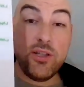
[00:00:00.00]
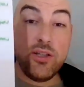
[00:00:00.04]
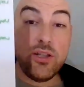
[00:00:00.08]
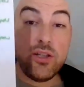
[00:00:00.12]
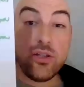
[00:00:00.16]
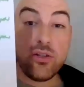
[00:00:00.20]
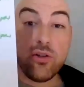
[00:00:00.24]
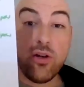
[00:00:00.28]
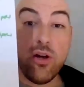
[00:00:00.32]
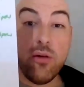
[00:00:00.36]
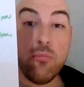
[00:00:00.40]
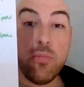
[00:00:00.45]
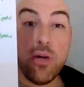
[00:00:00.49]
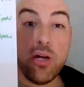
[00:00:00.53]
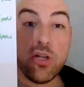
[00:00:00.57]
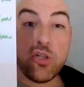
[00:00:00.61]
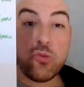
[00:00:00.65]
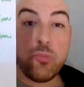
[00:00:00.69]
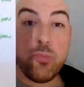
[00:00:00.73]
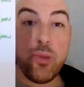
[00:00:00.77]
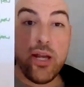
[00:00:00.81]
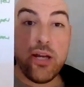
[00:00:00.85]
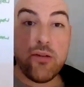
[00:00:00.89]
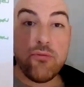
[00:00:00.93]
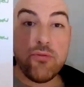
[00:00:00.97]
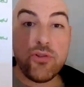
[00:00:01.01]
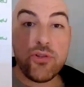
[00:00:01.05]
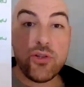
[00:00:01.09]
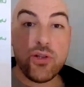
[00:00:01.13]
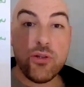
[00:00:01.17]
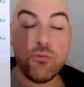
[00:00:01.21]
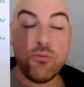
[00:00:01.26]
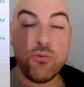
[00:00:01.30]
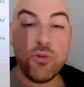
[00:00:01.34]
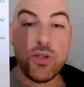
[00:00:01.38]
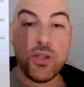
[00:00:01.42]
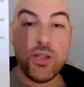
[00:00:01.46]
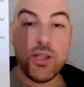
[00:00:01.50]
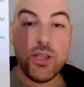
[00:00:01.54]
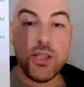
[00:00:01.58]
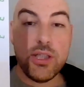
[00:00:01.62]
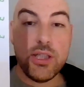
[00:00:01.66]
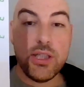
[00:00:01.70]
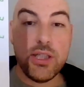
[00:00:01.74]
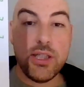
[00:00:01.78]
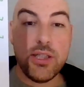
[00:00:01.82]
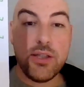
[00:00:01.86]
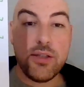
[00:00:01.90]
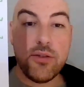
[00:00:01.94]
you'd have got a much better result
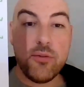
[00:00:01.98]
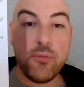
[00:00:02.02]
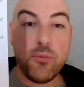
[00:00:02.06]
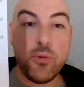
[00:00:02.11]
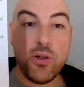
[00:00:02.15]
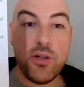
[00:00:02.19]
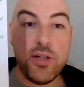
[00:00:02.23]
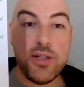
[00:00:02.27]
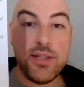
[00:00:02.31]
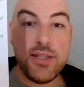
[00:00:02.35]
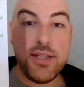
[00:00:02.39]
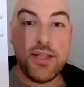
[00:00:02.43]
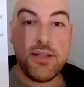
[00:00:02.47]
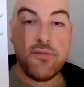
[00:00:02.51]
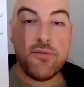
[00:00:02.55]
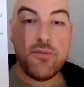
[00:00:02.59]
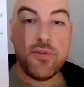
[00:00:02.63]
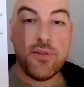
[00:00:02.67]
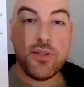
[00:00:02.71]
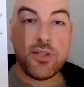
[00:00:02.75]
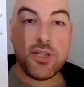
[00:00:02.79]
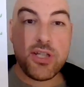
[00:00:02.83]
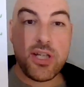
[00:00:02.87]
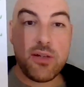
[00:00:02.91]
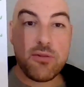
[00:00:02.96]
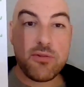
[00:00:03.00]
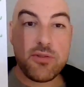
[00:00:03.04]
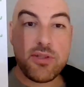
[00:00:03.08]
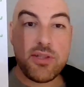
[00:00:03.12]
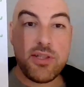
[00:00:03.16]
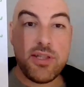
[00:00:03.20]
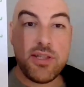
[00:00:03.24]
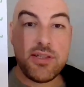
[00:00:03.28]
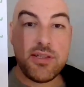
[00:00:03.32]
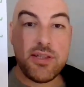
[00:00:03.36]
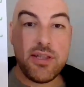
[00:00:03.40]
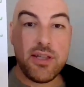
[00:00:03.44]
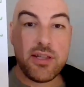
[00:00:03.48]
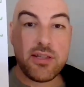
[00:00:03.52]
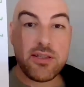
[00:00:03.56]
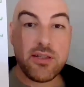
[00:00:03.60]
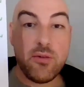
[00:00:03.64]
than what I did for the Channel Statistics.